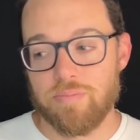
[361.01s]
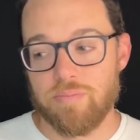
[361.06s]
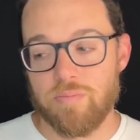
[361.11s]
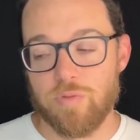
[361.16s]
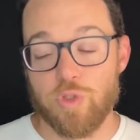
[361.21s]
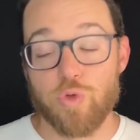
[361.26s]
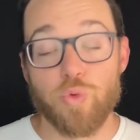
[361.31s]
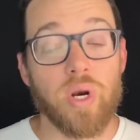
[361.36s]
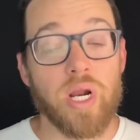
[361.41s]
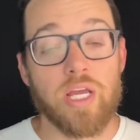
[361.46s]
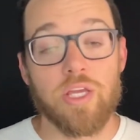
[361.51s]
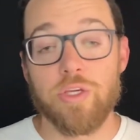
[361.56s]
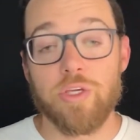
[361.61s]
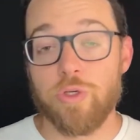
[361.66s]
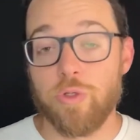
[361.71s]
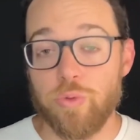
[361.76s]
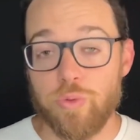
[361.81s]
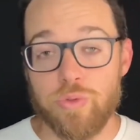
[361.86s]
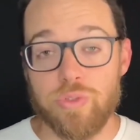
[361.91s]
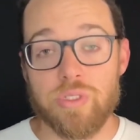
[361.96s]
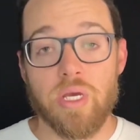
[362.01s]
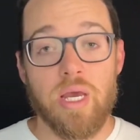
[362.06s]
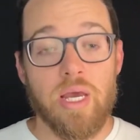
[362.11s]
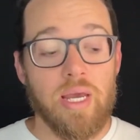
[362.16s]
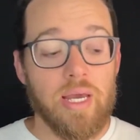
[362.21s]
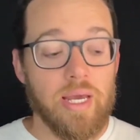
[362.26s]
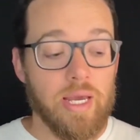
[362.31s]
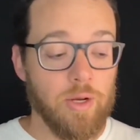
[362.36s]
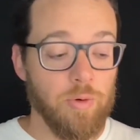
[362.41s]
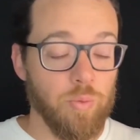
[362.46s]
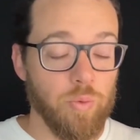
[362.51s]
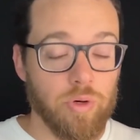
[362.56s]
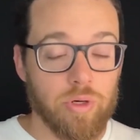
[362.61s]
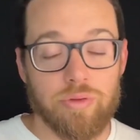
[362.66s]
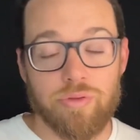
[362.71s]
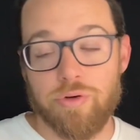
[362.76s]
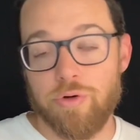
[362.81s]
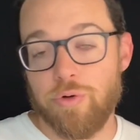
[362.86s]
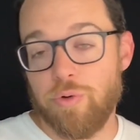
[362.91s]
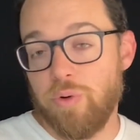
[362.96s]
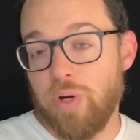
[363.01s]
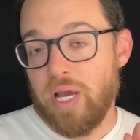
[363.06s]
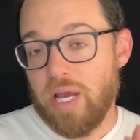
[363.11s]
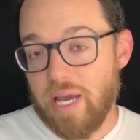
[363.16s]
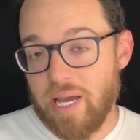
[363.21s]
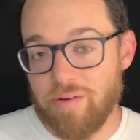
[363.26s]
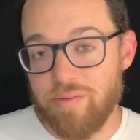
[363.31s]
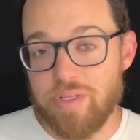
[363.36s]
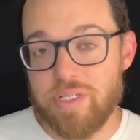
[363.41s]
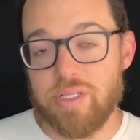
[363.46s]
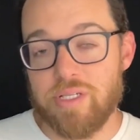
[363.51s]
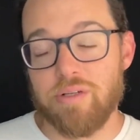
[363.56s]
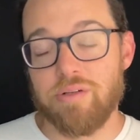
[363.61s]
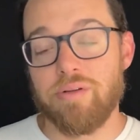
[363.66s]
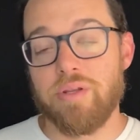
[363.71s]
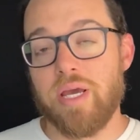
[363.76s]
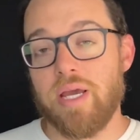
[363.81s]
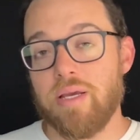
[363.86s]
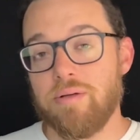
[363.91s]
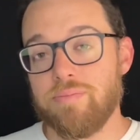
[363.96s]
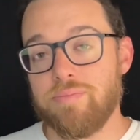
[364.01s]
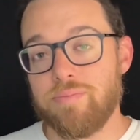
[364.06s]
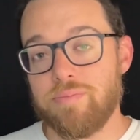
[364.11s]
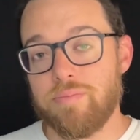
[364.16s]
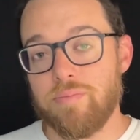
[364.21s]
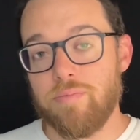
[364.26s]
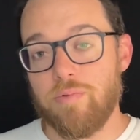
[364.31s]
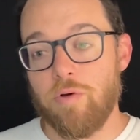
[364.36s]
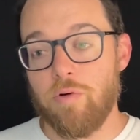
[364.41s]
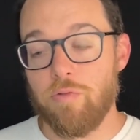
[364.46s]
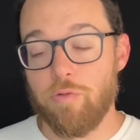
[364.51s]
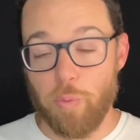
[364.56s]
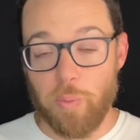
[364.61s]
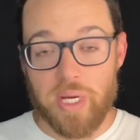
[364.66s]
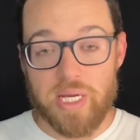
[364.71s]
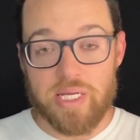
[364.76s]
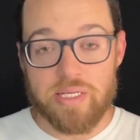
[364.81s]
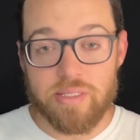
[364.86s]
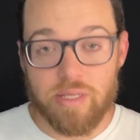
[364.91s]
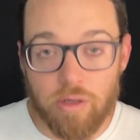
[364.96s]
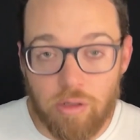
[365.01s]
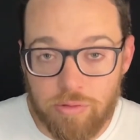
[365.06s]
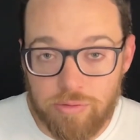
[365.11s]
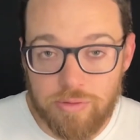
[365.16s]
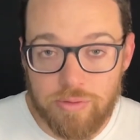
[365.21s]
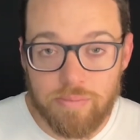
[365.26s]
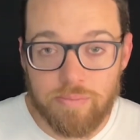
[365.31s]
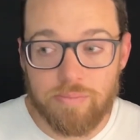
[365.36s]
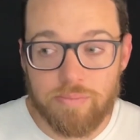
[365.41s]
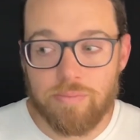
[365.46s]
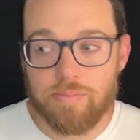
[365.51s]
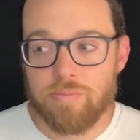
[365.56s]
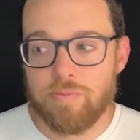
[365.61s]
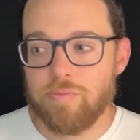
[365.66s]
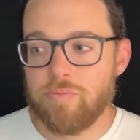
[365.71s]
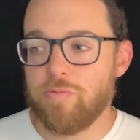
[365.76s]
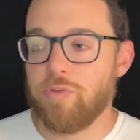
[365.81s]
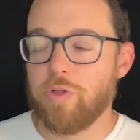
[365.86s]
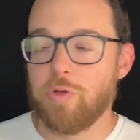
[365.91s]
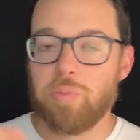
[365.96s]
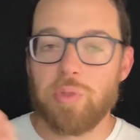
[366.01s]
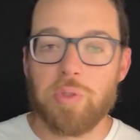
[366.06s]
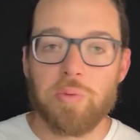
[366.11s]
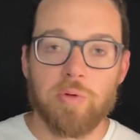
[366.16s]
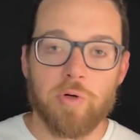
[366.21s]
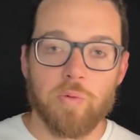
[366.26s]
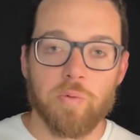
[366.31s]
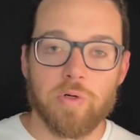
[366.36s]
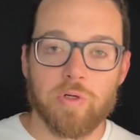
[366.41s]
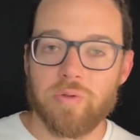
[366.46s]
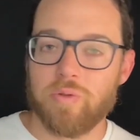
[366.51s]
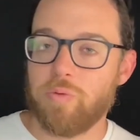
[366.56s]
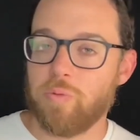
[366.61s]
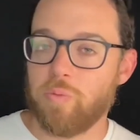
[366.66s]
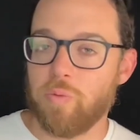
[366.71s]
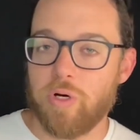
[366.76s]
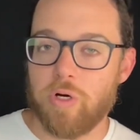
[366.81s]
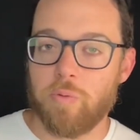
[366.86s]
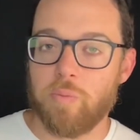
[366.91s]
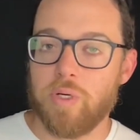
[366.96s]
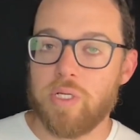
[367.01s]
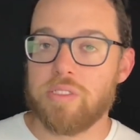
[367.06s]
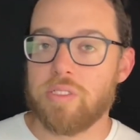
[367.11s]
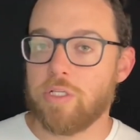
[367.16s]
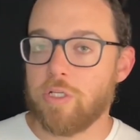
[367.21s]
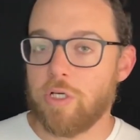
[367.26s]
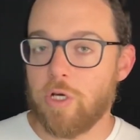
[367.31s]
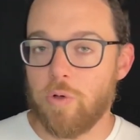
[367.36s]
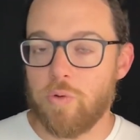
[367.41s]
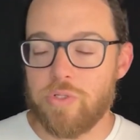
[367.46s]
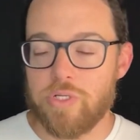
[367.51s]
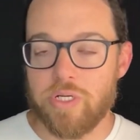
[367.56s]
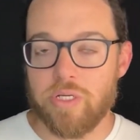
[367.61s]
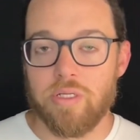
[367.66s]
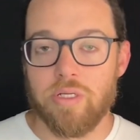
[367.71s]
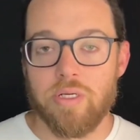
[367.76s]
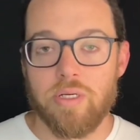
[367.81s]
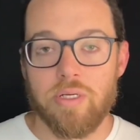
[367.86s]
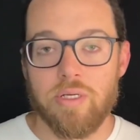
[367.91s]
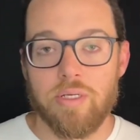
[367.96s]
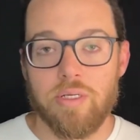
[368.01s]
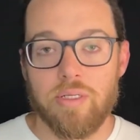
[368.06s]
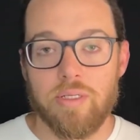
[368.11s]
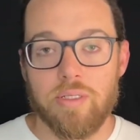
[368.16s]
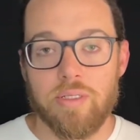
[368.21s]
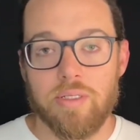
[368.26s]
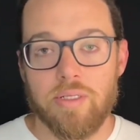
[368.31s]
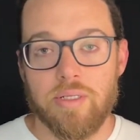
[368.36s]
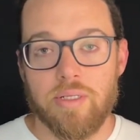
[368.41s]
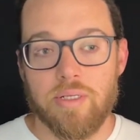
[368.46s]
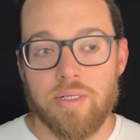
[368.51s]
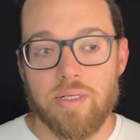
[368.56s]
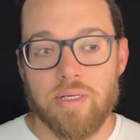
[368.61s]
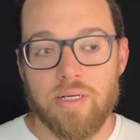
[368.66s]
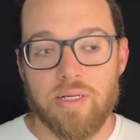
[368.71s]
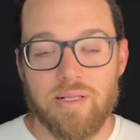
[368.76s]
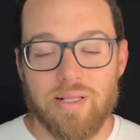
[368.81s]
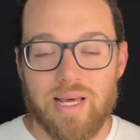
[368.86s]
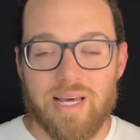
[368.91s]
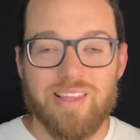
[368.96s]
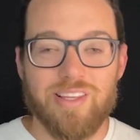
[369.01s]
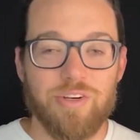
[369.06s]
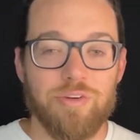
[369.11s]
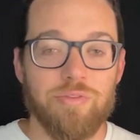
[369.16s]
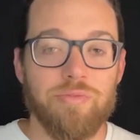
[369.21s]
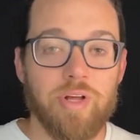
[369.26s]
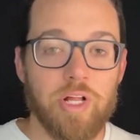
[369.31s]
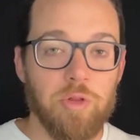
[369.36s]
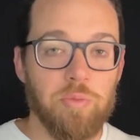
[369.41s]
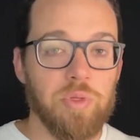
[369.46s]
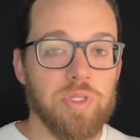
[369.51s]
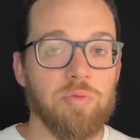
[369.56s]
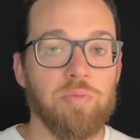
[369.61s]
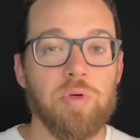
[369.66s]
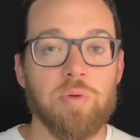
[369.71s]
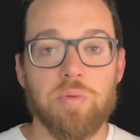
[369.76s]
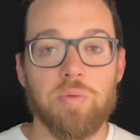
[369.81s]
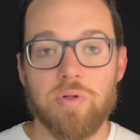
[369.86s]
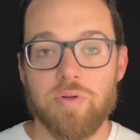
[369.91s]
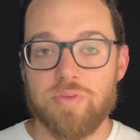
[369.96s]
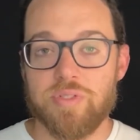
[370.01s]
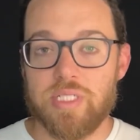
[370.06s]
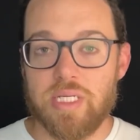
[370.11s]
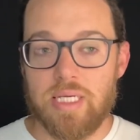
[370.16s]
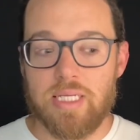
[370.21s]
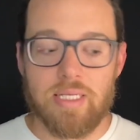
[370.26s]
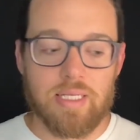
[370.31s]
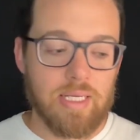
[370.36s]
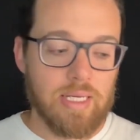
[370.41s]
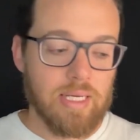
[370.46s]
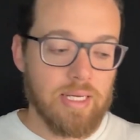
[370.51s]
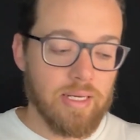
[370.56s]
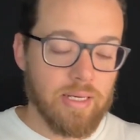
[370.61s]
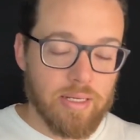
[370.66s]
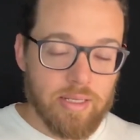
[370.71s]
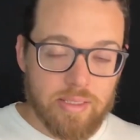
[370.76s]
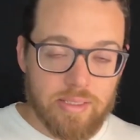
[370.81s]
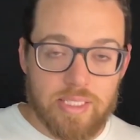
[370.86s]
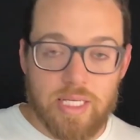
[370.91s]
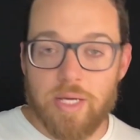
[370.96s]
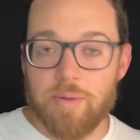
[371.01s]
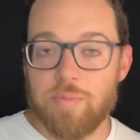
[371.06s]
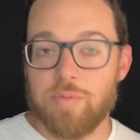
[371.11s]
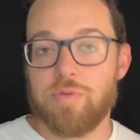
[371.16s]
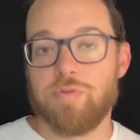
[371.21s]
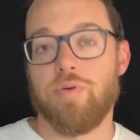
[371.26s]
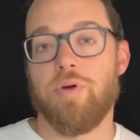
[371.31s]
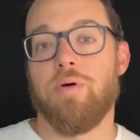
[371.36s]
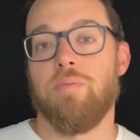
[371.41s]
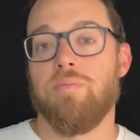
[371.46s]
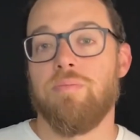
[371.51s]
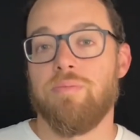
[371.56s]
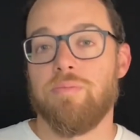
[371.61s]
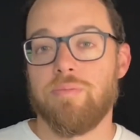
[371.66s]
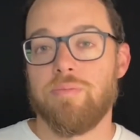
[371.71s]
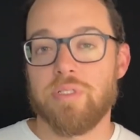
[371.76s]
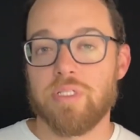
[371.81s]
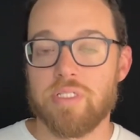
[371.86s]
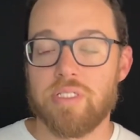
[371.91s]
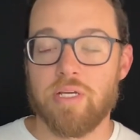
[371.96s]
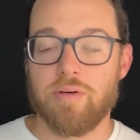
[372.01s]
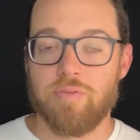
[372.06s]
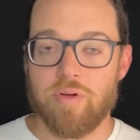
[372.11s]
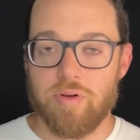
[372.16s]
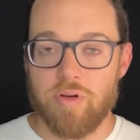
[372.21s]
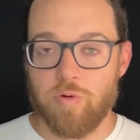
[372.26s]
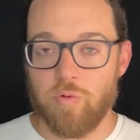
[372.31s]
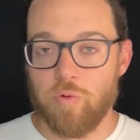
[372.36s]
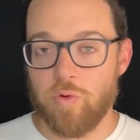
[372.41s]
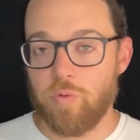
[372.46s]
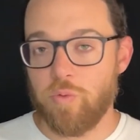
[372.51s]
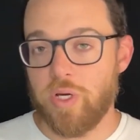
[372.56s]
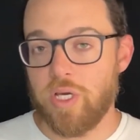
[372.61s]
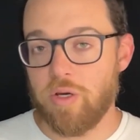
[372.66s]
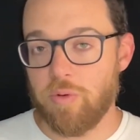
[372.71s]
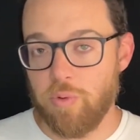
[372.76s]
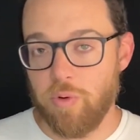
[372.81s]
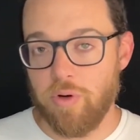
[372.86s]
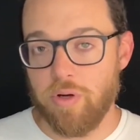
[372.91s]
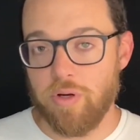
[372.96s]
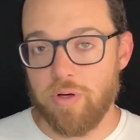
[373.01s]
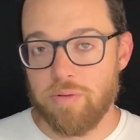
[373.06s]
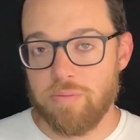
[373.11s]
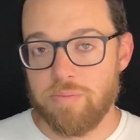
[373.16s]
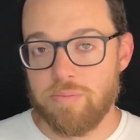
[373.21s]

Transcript: It's what I use and work through every single day for myself, for the people I work with one on ones and coaching, and a lot of the development that people have seen stems from the stuff I've done with Wake Up Warrior.